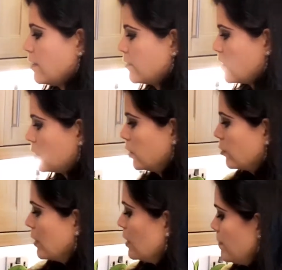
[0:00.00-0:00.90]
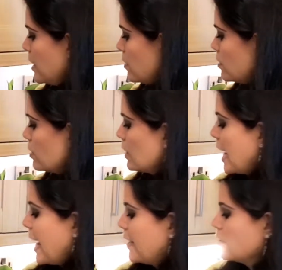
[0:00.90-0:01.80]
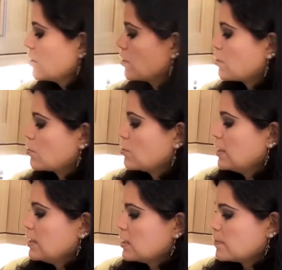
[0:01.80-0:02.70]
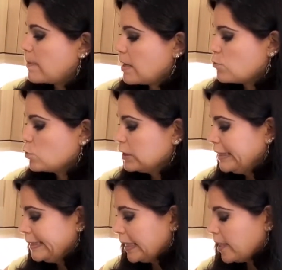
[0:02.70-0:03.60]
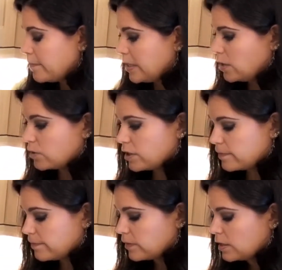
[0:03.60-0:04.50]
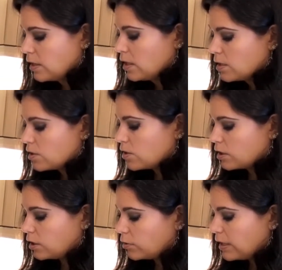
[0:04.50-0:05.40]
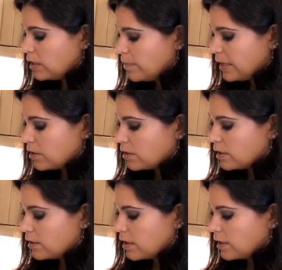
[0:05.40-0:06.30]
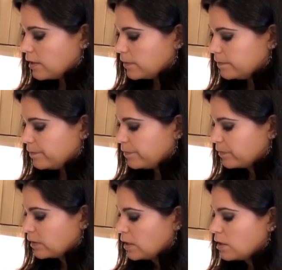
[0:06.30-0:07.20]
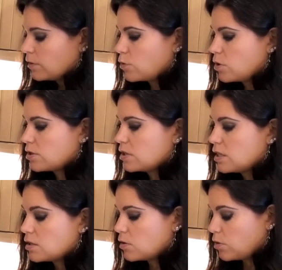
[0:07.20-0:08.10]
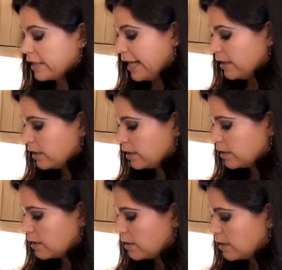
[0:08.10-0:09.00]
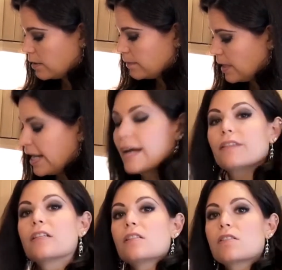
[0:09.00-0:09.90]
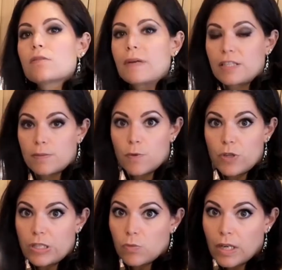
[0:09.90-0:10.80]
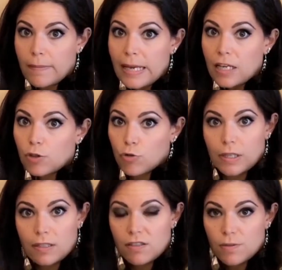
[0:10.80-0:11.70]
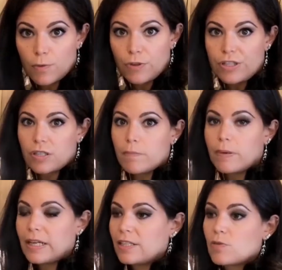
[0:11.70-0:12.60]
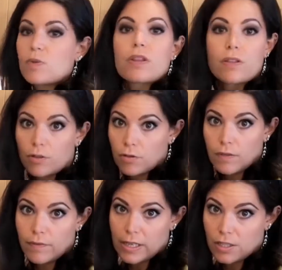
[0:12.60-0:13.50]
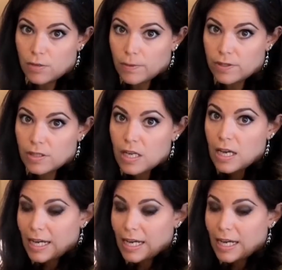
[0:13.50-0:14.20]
I've got chlorella powder and green spirulina powder. So the chlorella powder, of course these are organic. I add these to my smoothies. When I make green smoothies combined with other green vegetables,